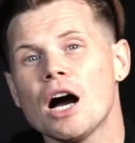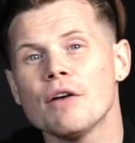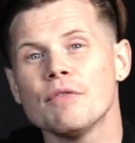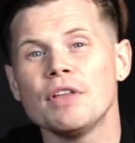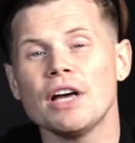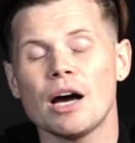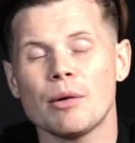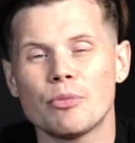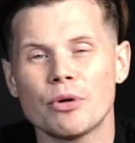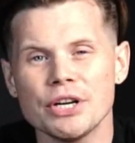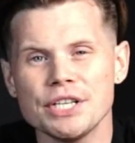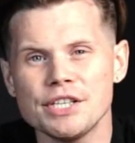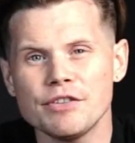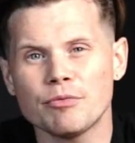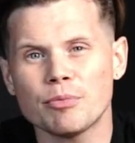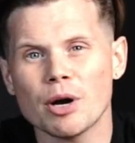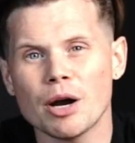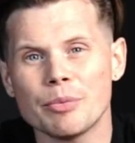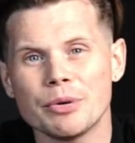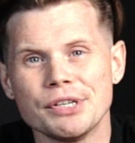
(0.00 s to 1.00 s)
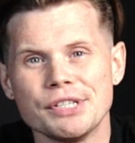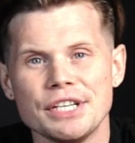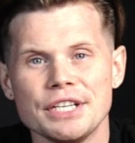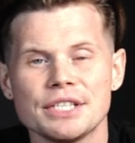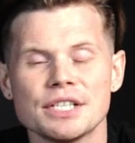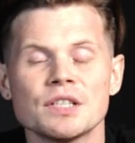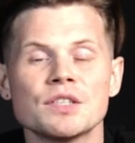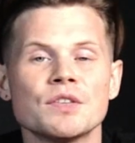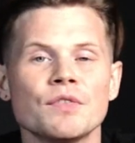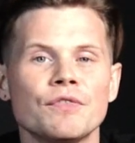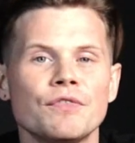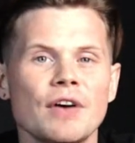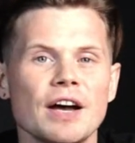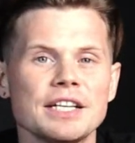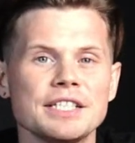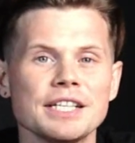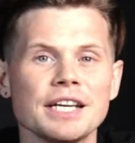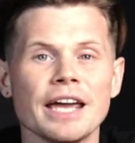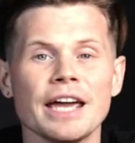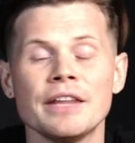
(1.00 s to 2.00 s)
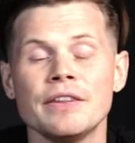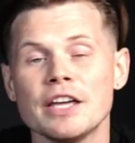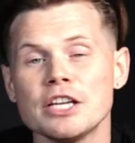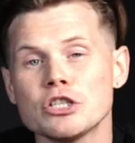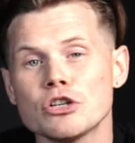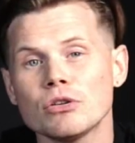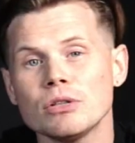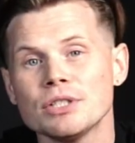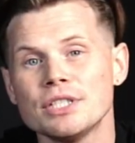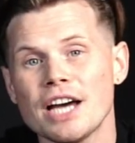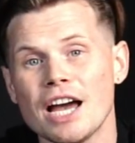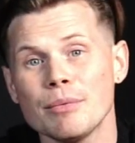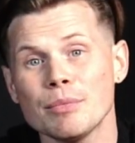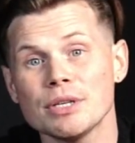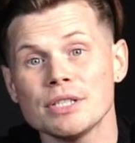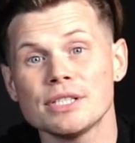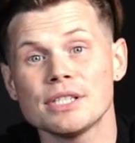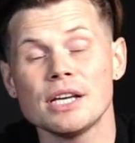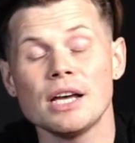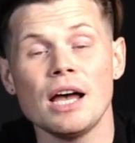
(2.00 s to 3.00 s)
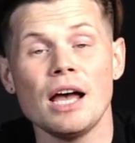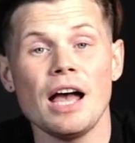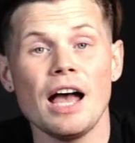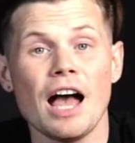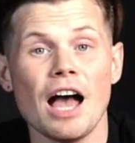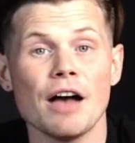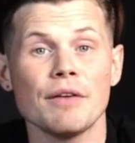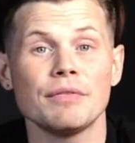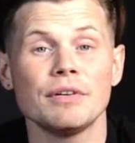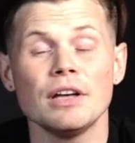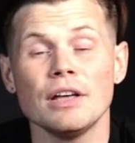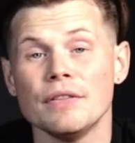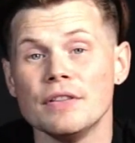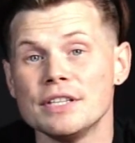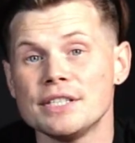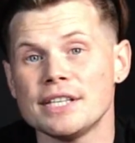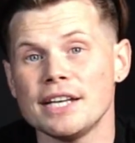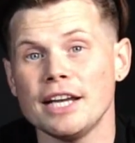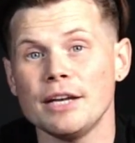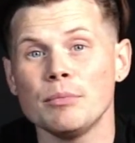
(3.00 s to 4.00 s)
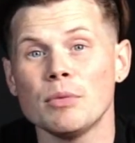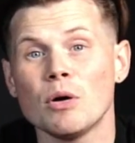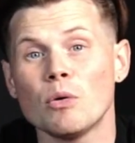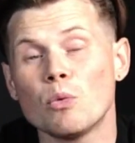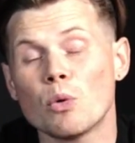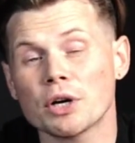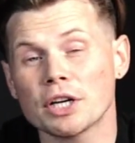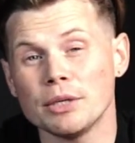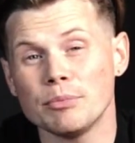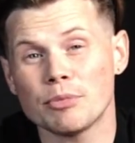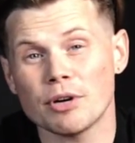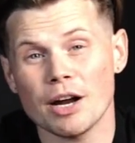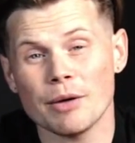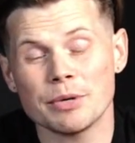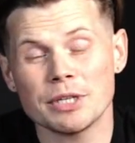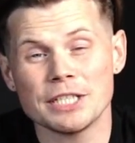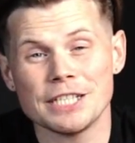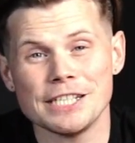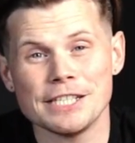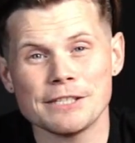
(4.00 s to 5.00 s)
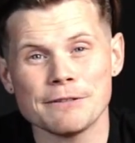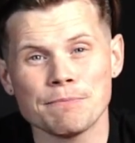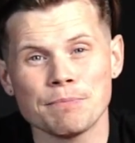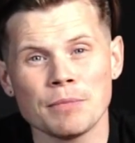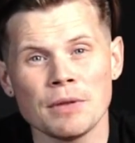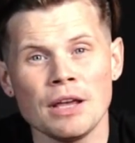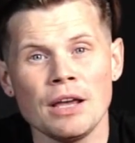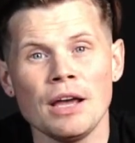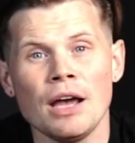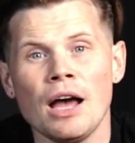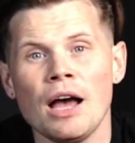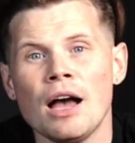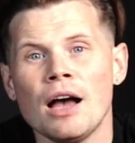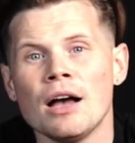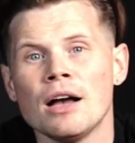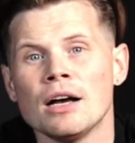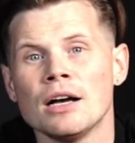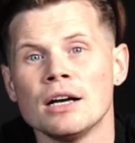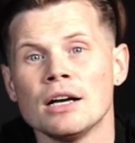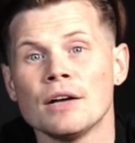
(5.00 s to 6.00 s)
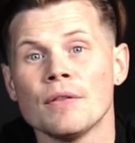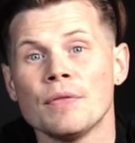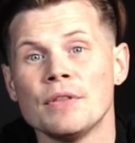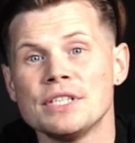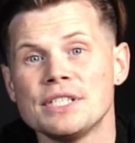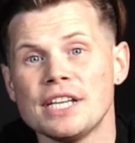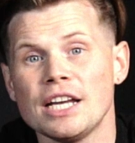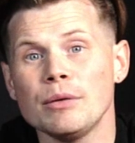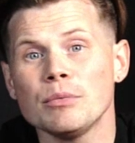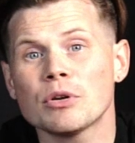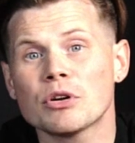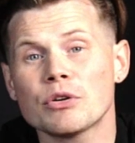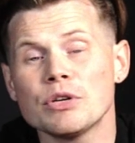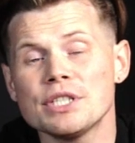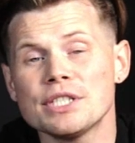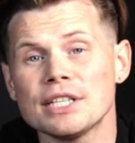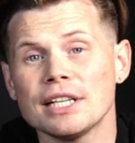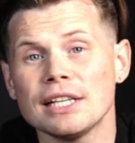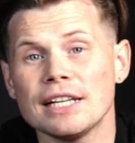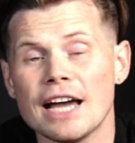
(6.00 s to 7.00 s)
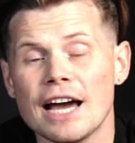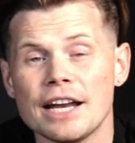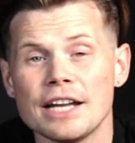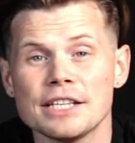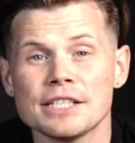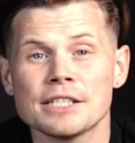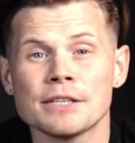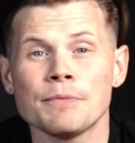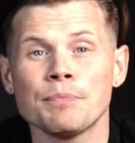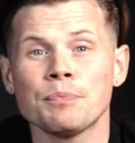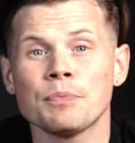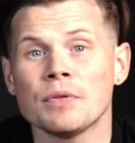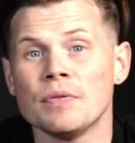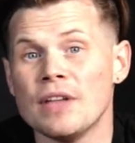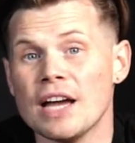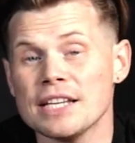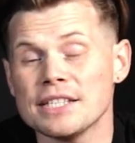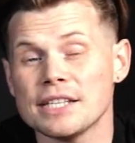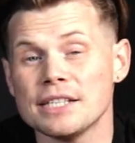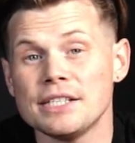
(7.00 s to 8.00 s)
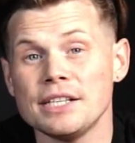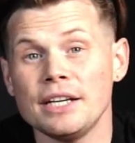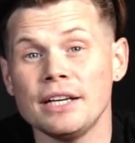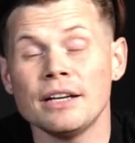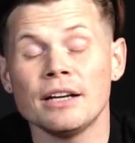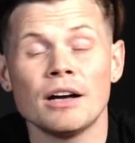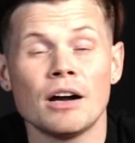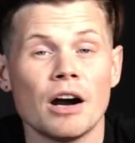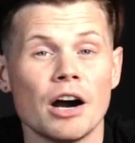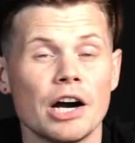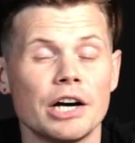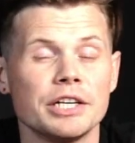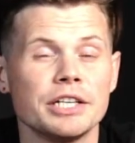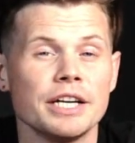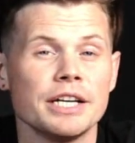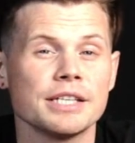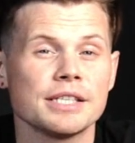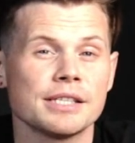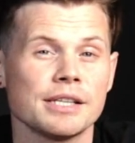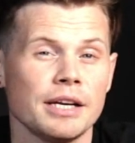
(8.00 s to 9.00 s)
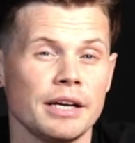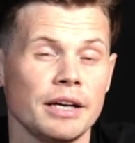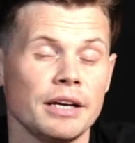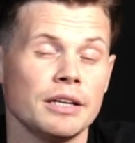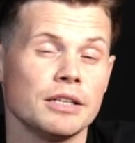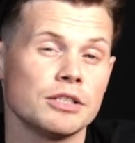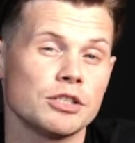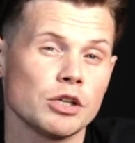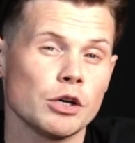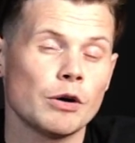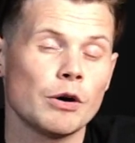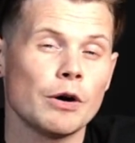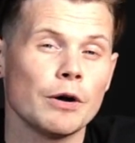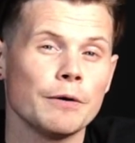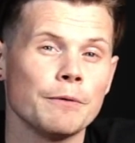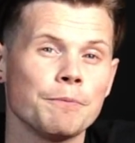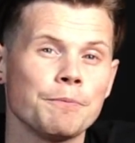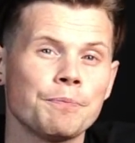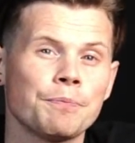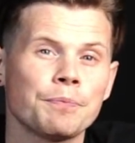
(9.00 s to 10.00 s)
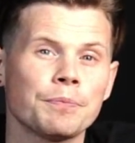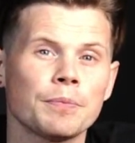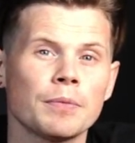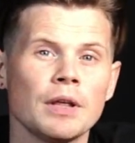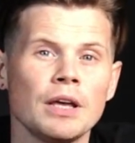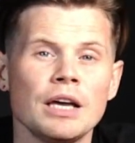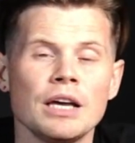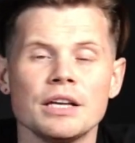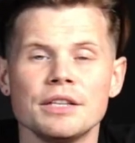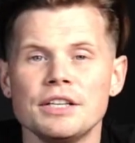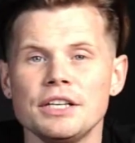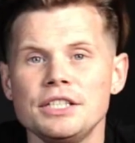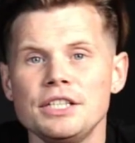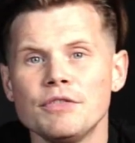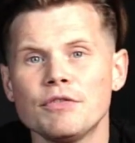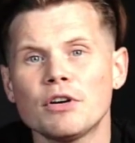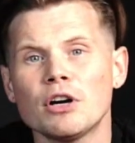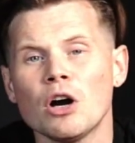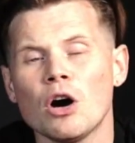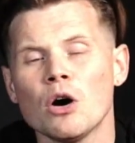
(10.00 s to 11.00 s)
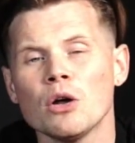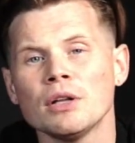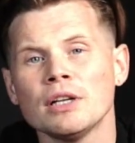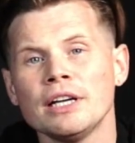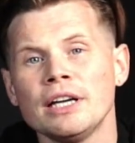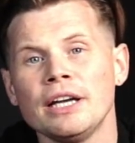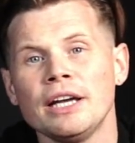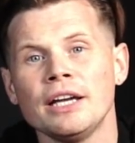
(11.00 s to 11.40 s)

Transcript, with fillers: of the abrasive properties, synthetic and natural diamonds have the same working properties. Uh, the same crystal lattice, density, hardness, and so on. They differ only